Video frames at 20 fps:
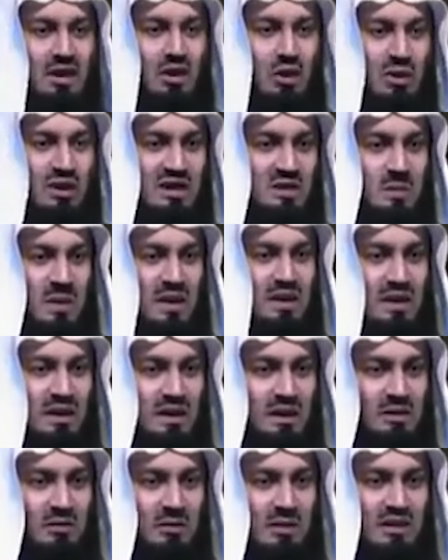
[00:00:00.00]
Go and spend a
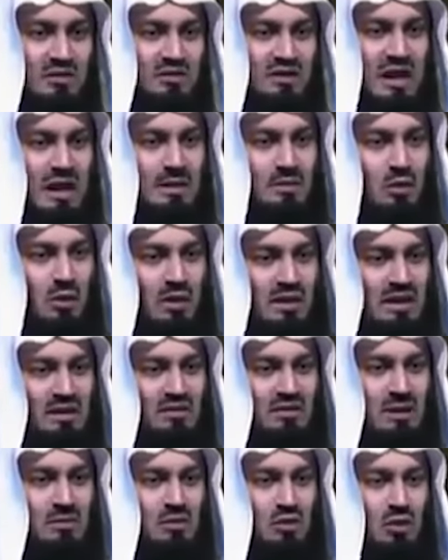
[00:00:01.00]
little bit of time. Go and
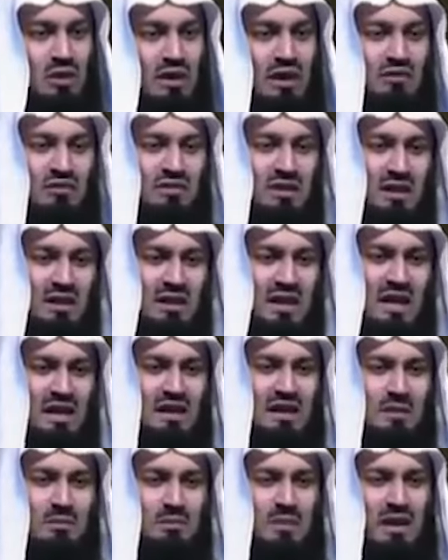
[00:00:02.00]
give them your gift and
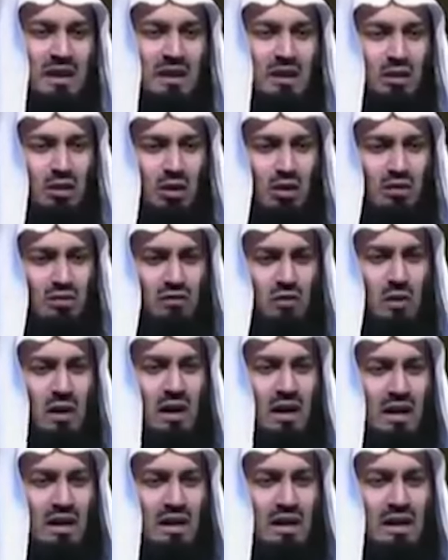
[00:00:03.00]
thank them. Make a lot of
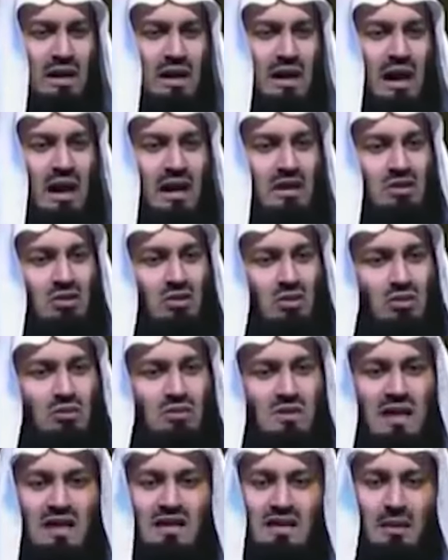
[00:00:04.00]
dua. And, you know,
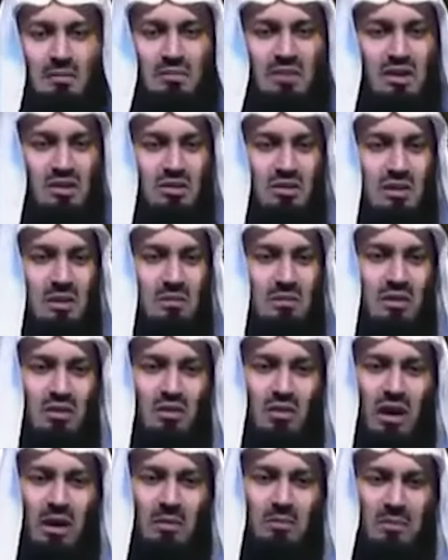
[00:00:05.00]
say something to them. You
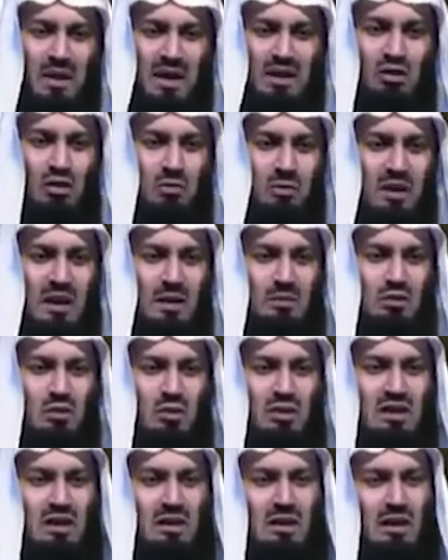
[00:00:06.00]
know, I may not be able to
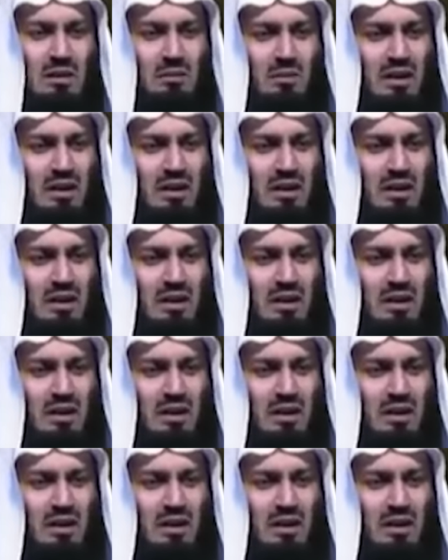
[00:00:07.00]
attend, uh,